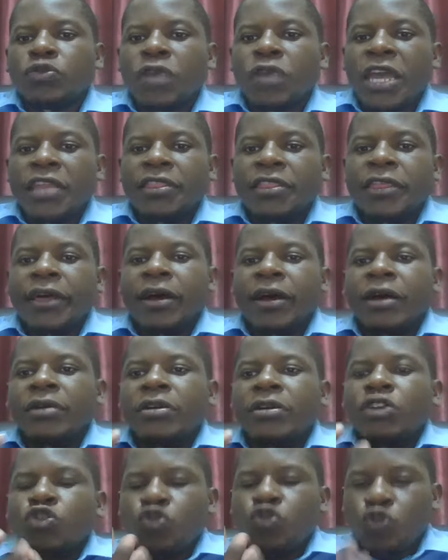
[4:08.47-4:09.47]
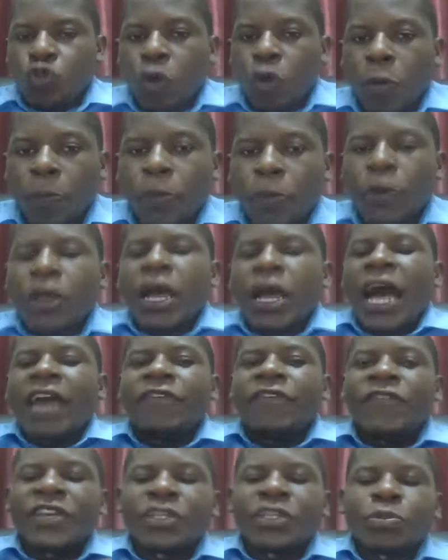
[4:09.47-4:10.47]
either drop,
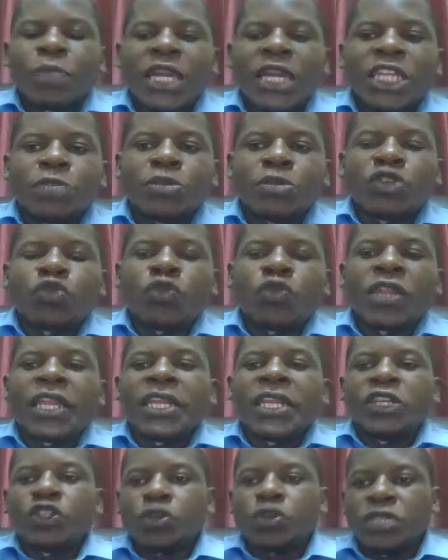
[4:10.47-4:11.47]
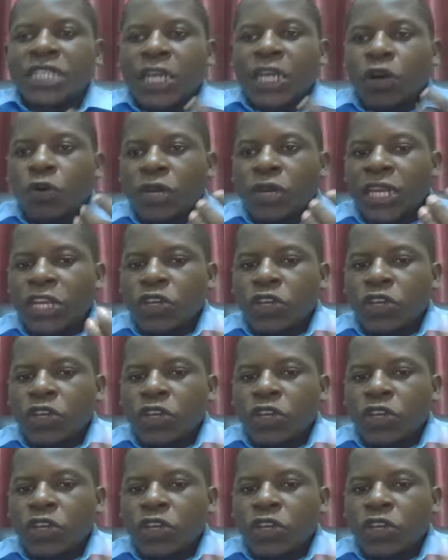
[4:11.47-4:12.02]
advise management on whether they should take on